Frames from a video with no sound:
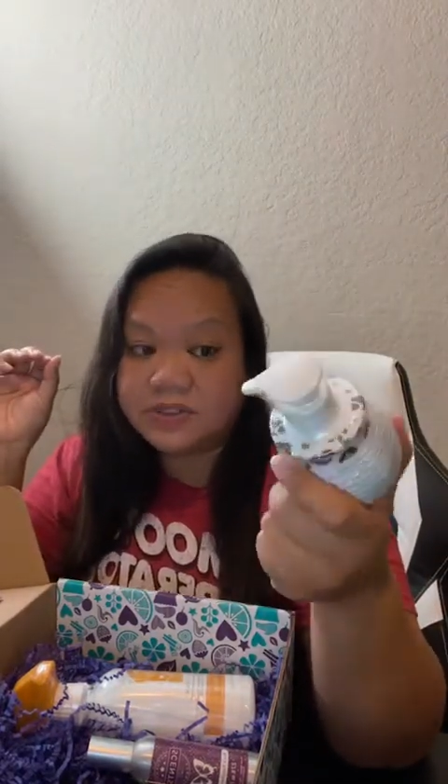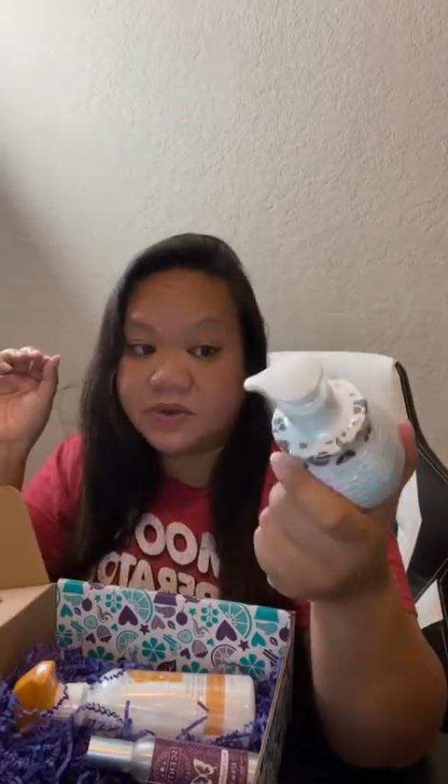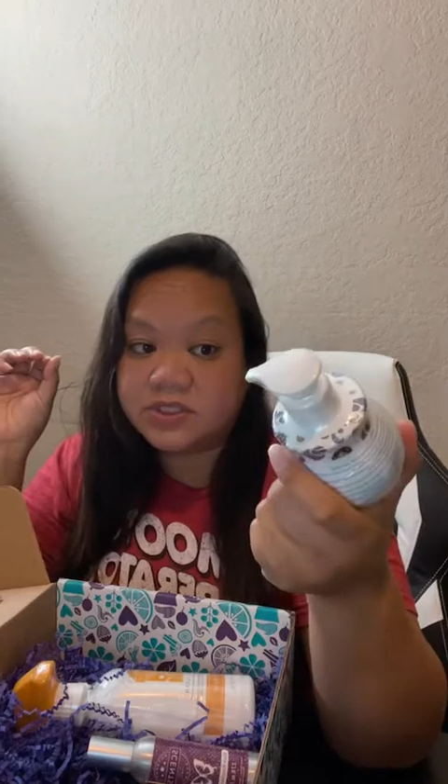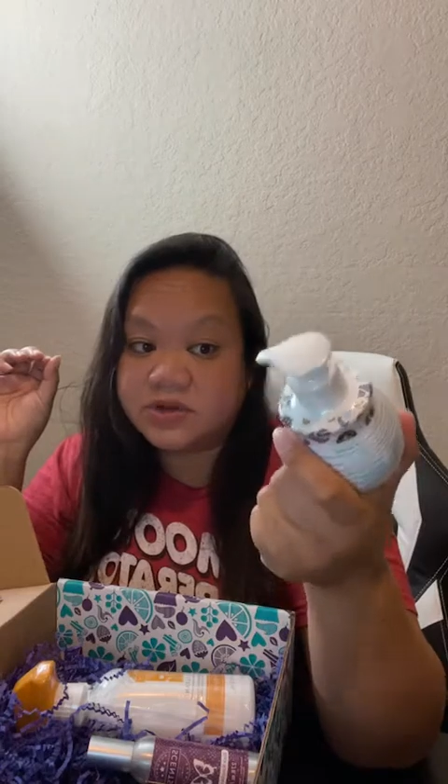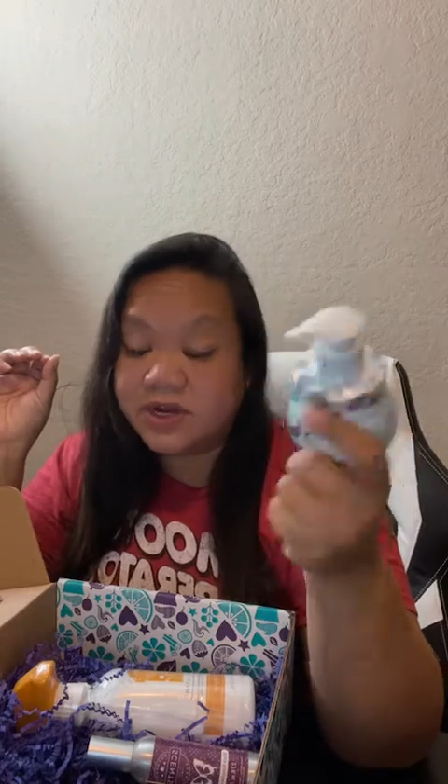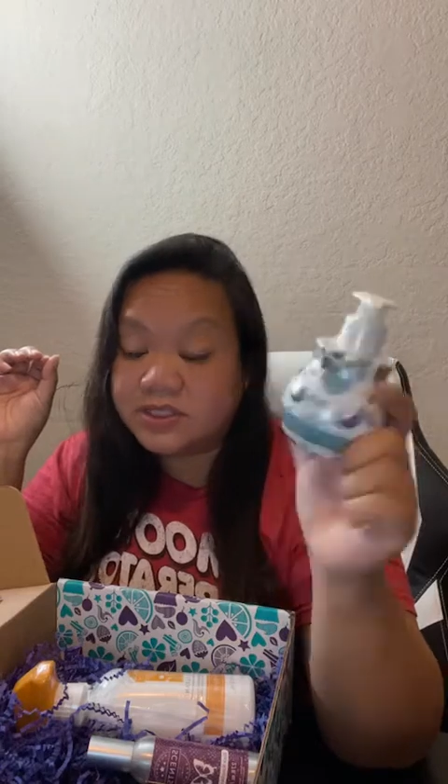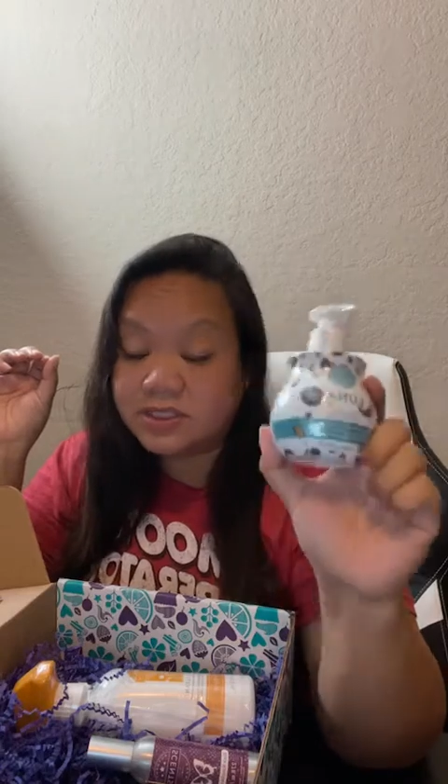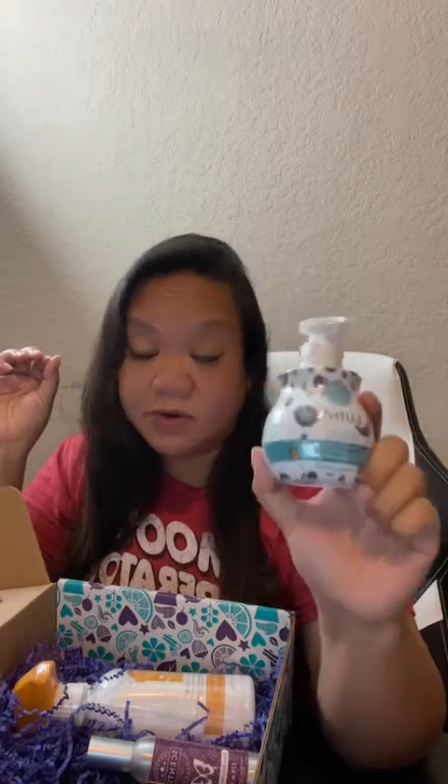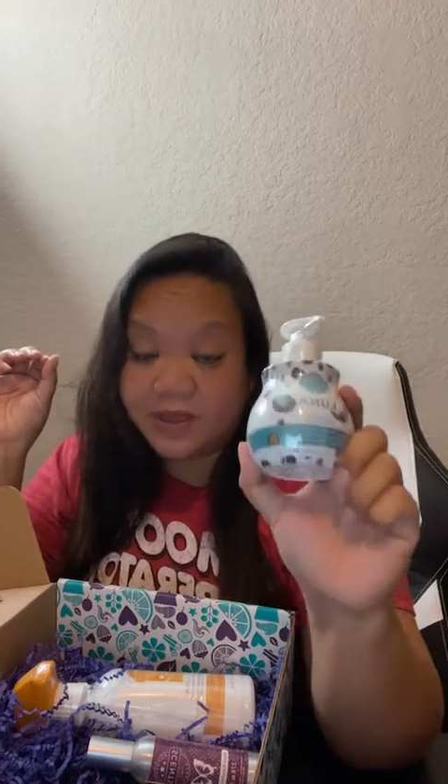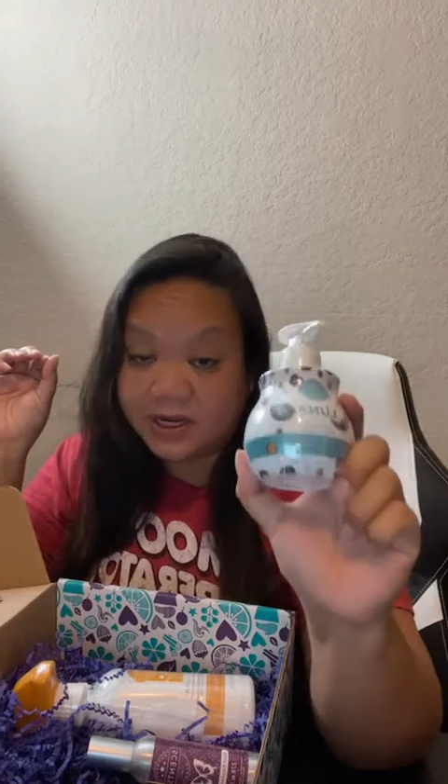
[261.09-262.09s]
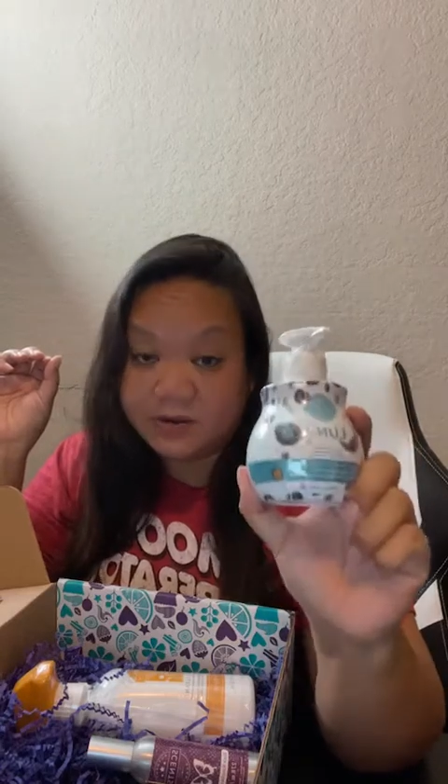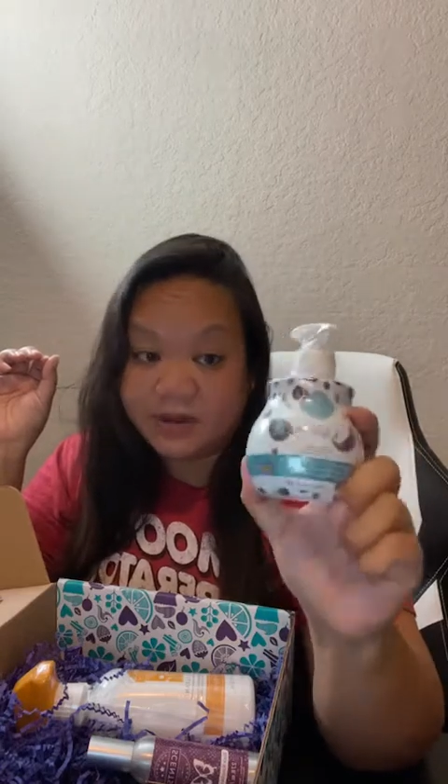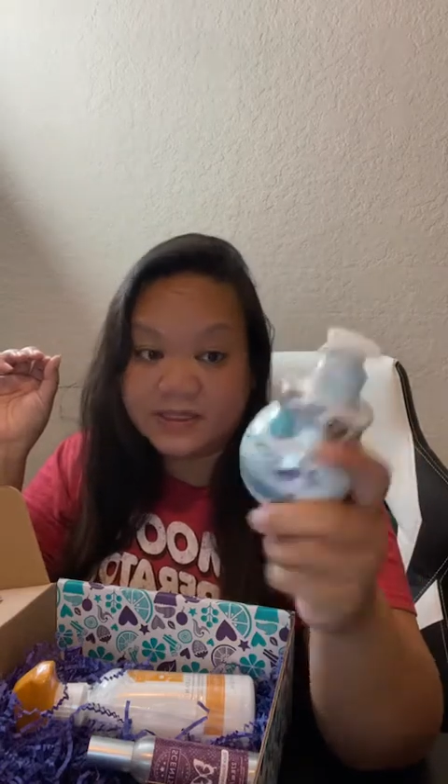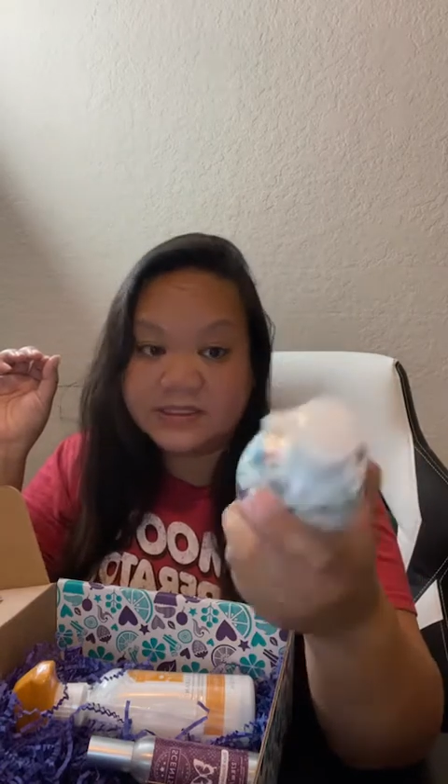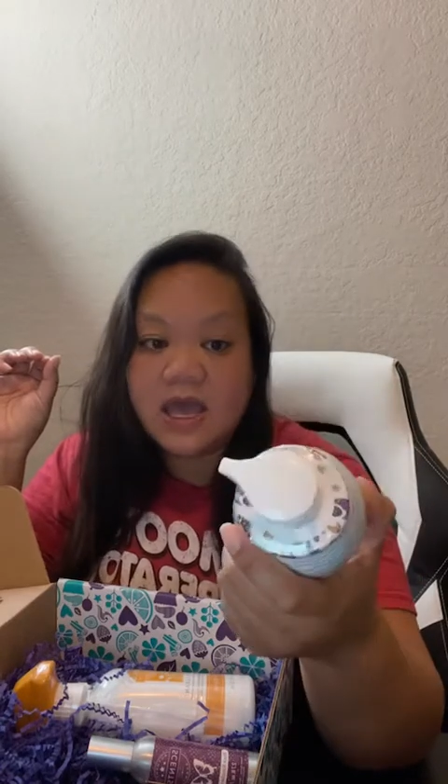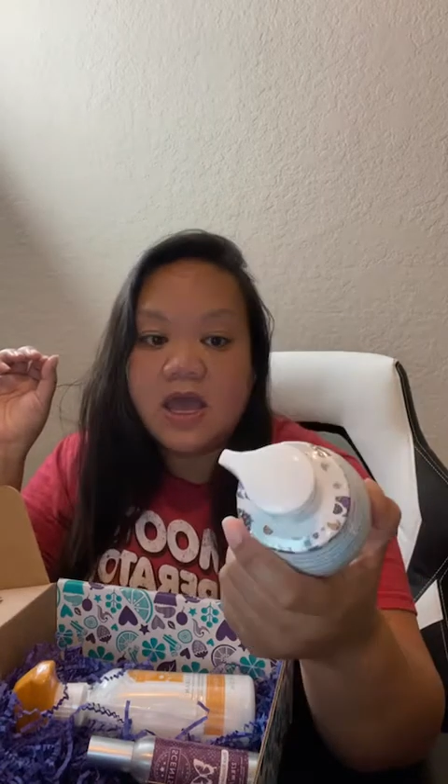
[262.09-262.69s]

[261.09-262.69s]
So it's great soap anyways.